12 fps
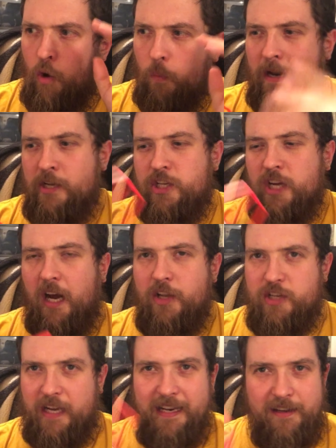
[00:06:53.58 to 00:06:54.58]
When
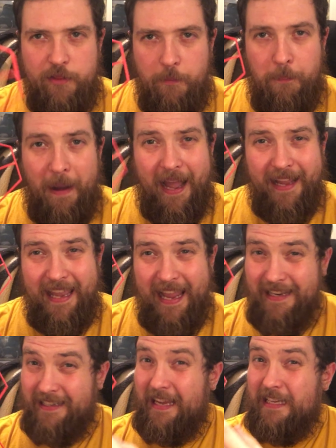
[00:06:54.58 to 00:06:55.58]
charging it, the back
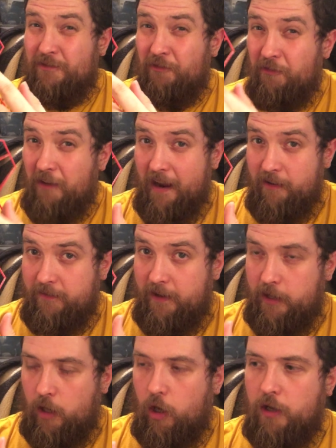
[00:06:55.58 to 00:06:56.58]
end gets very,
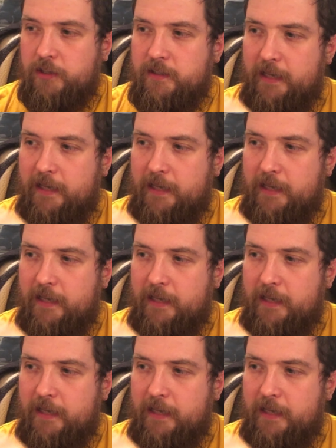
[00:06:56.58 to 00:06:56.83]
very hot.